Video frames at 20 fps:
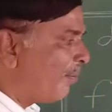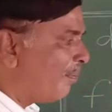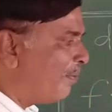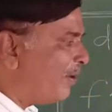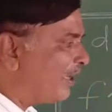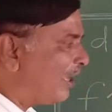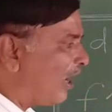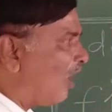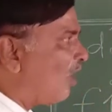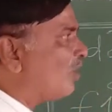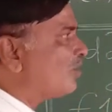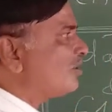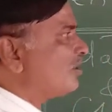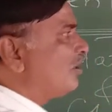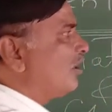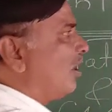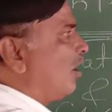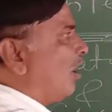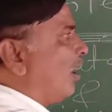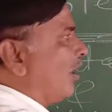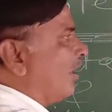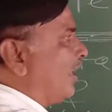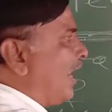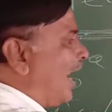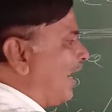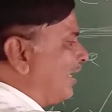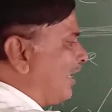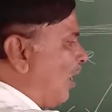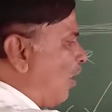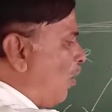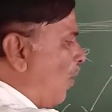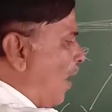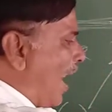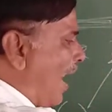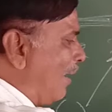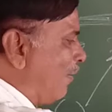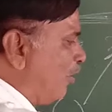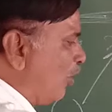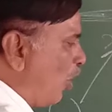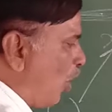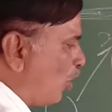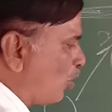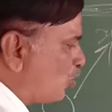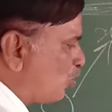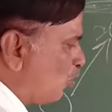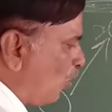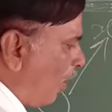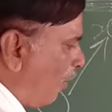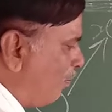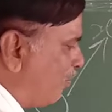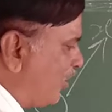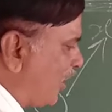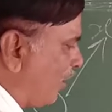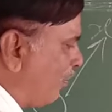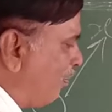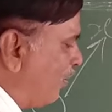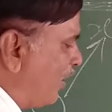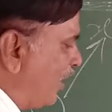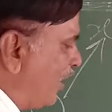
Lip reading: because data y belongs to object B,